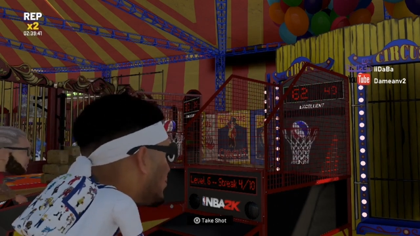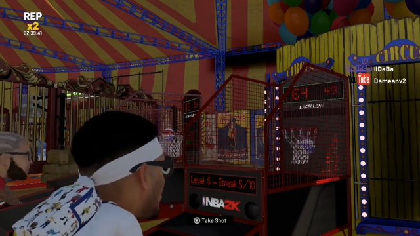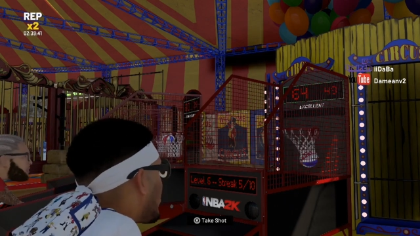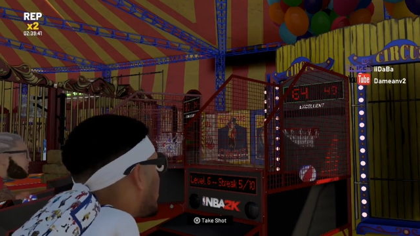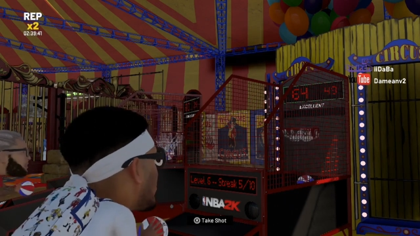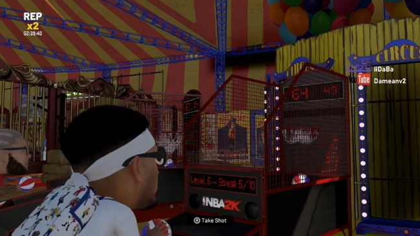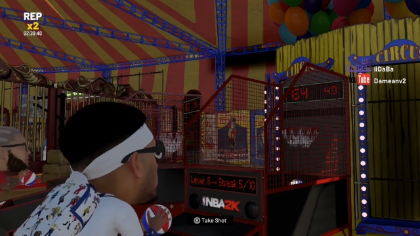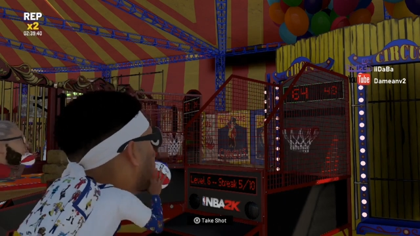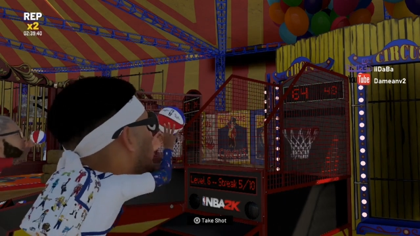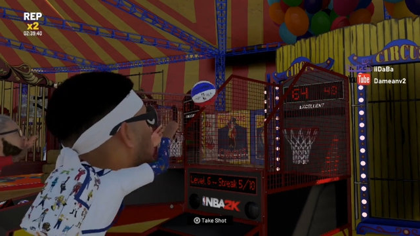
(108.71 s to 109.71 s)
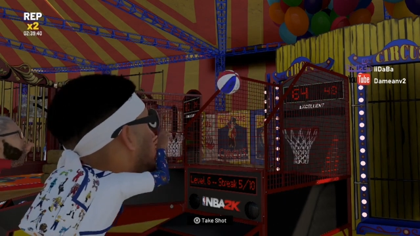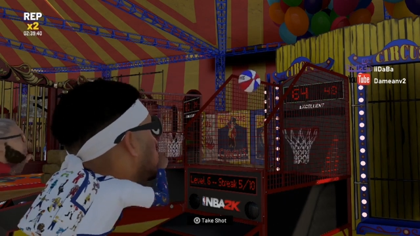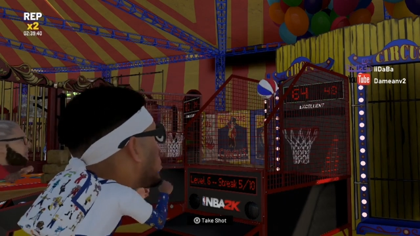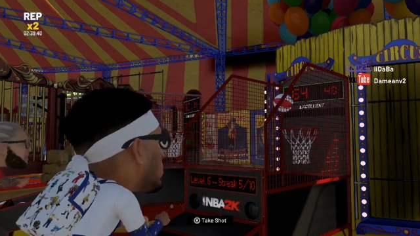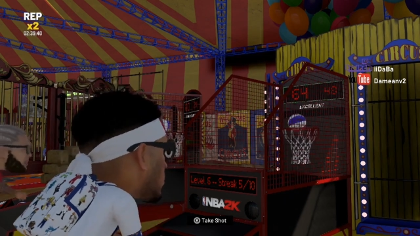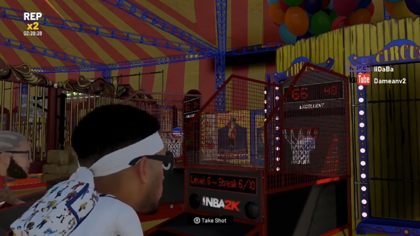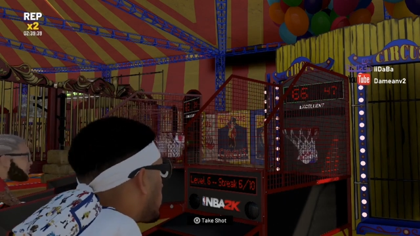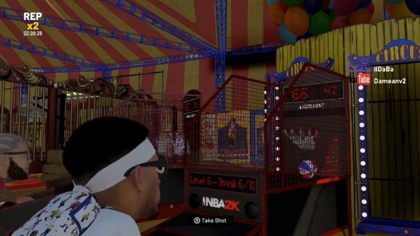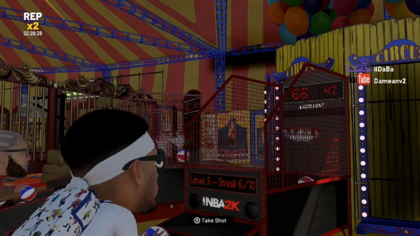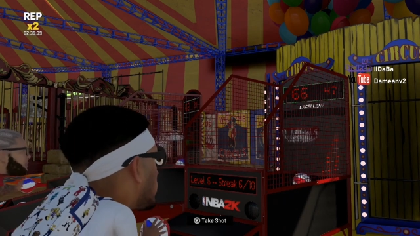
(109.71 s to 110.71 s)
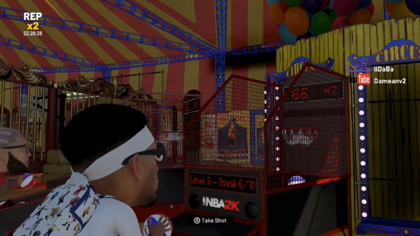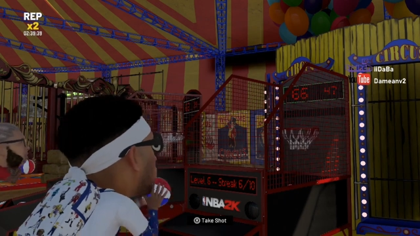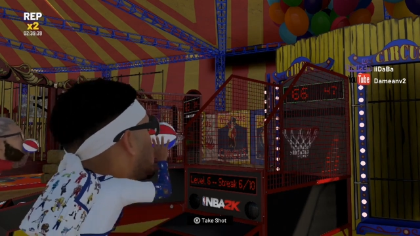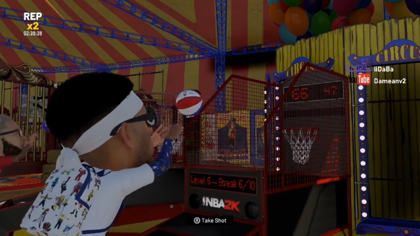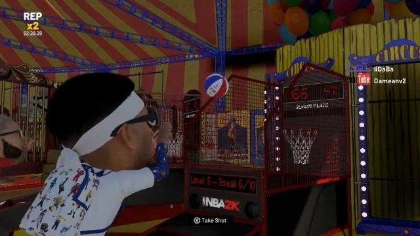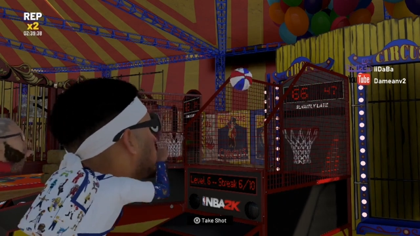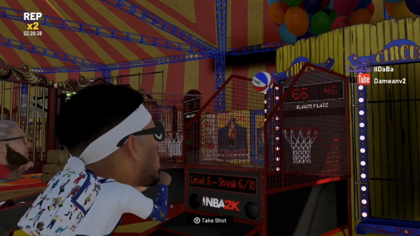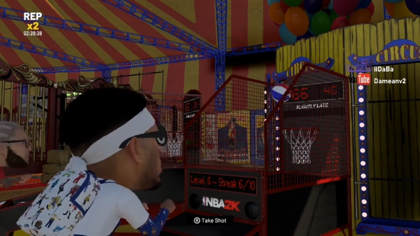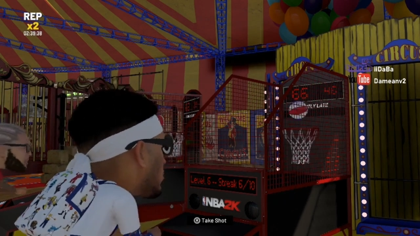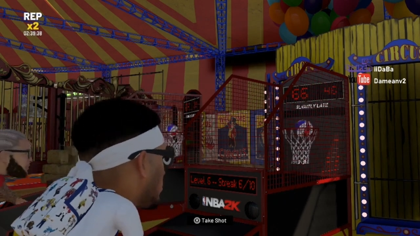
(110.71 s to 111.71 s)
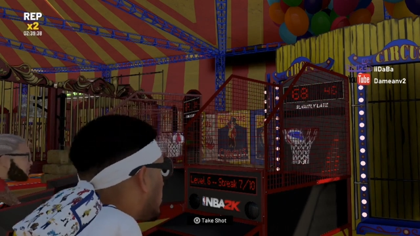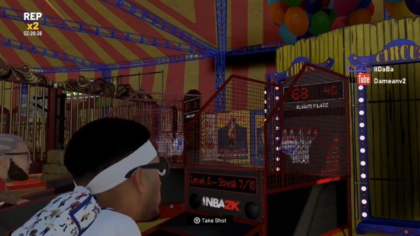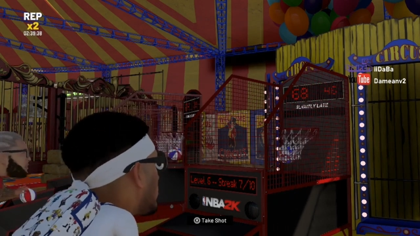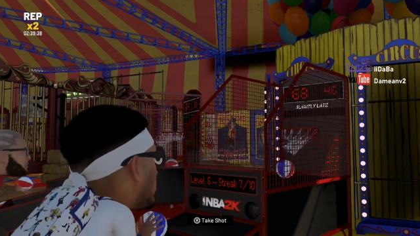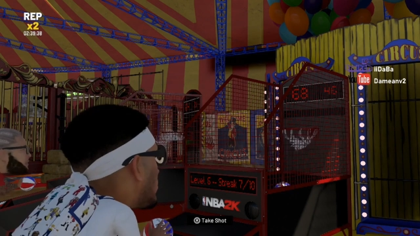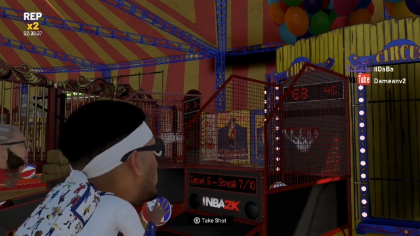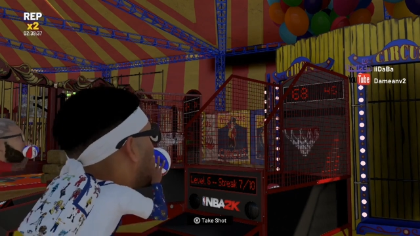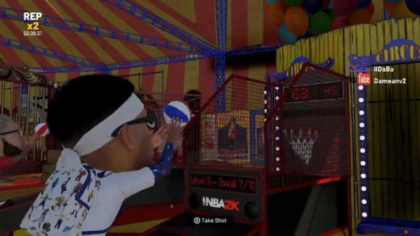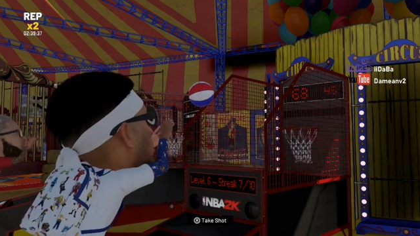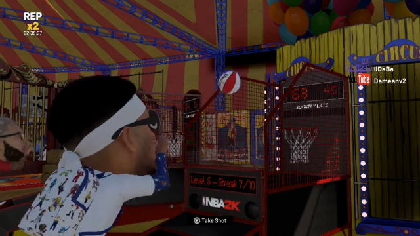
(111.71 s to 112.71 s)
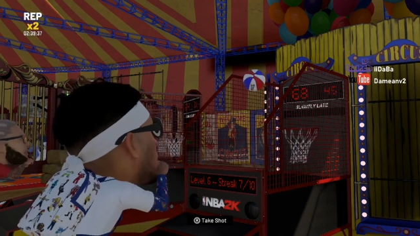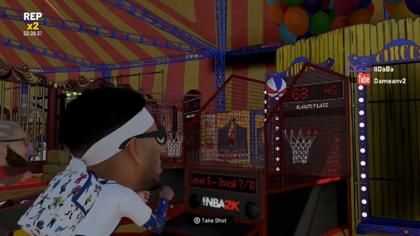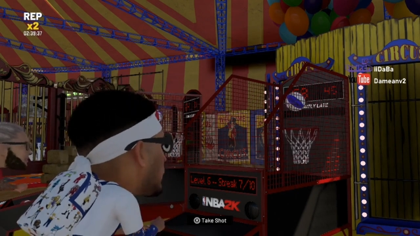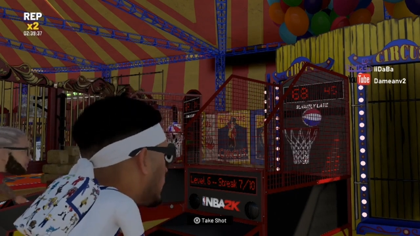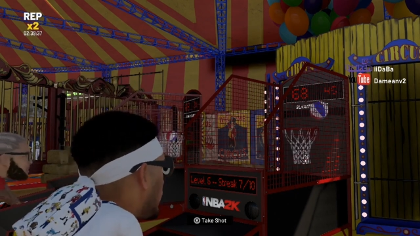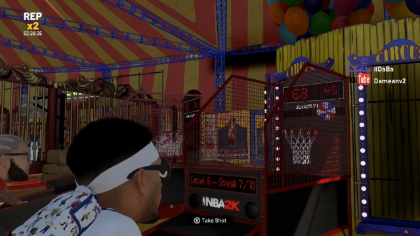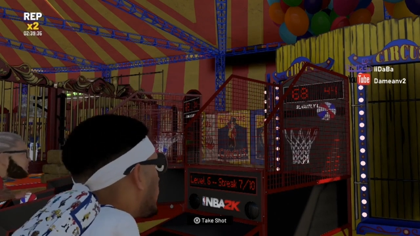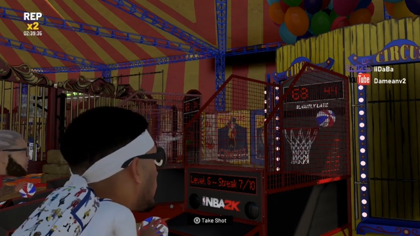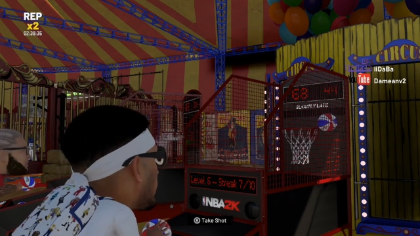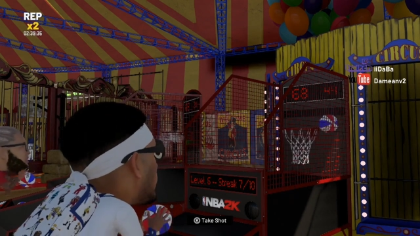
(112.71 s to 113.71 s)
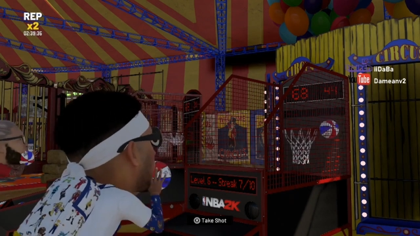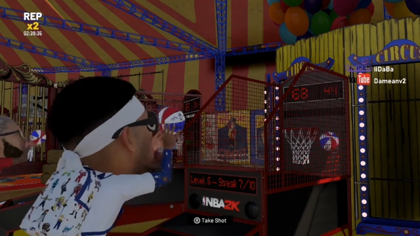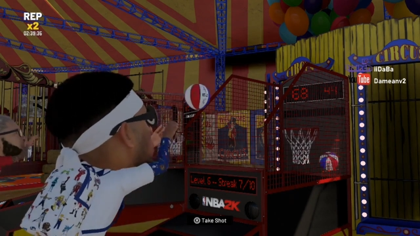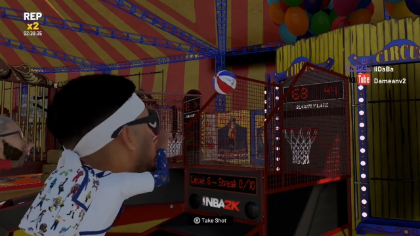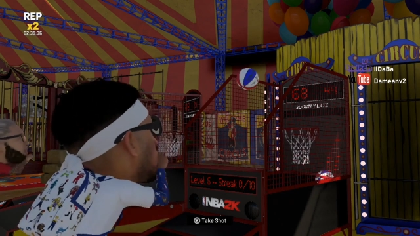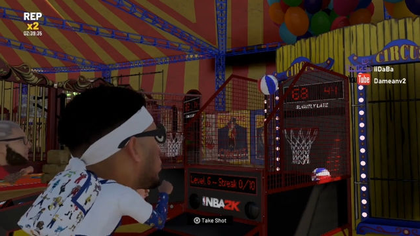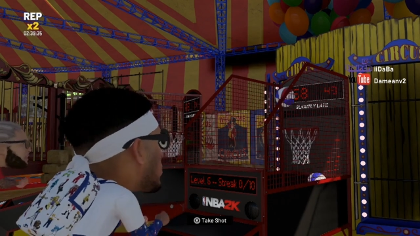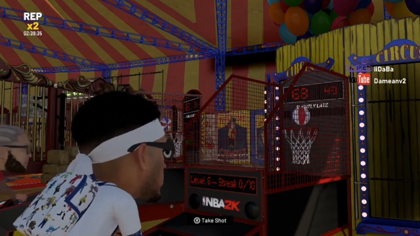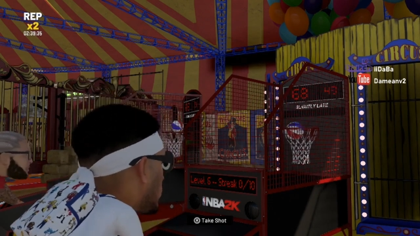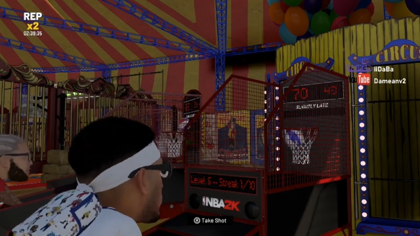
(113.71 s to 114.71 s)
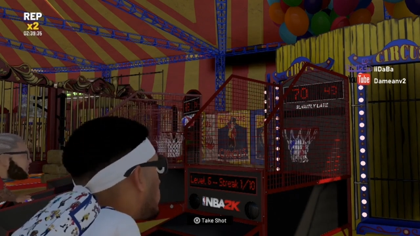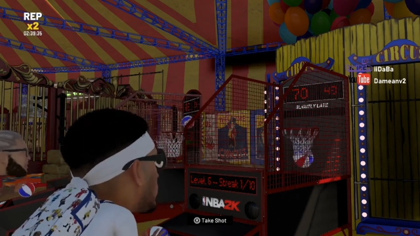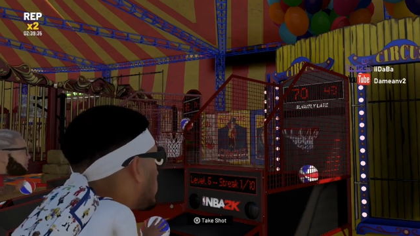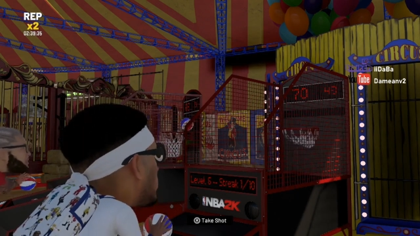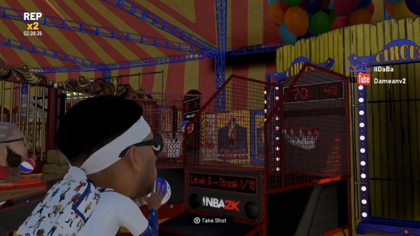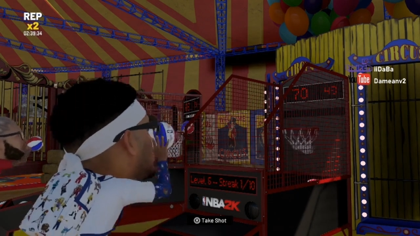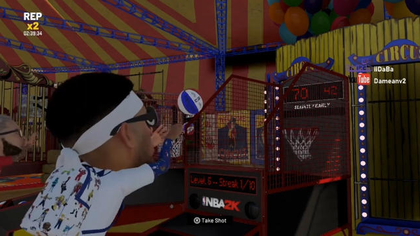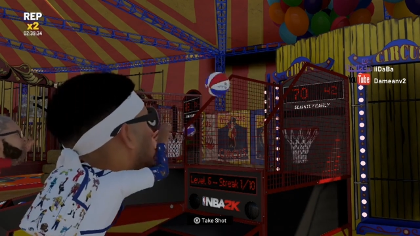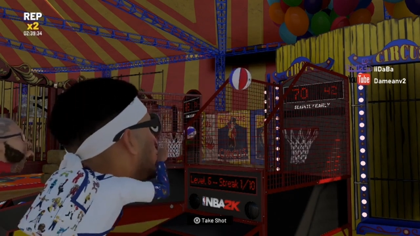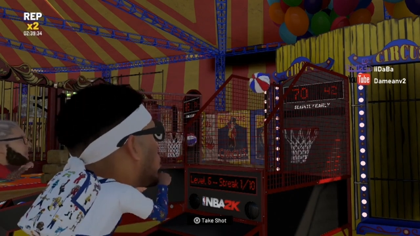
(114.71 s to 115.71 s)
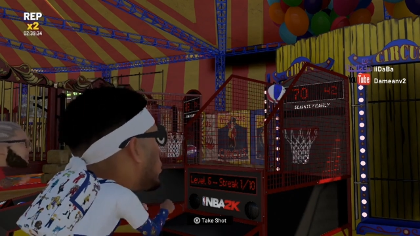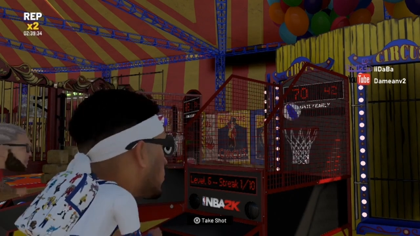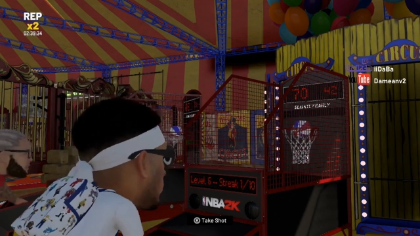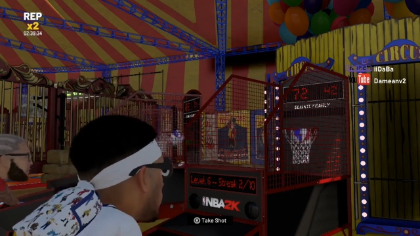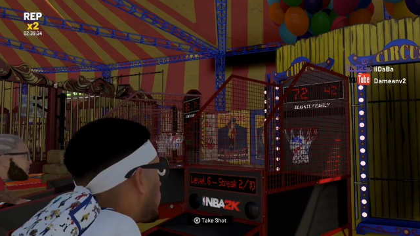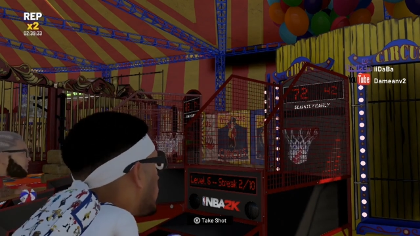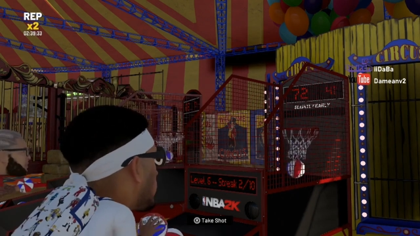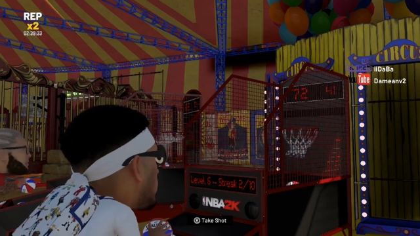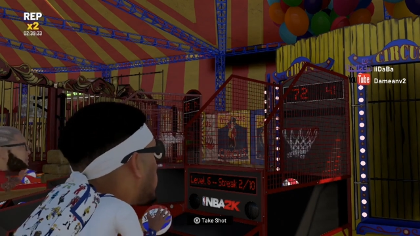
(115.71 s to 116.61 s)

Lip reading: No face is visible, so there are no lips to read.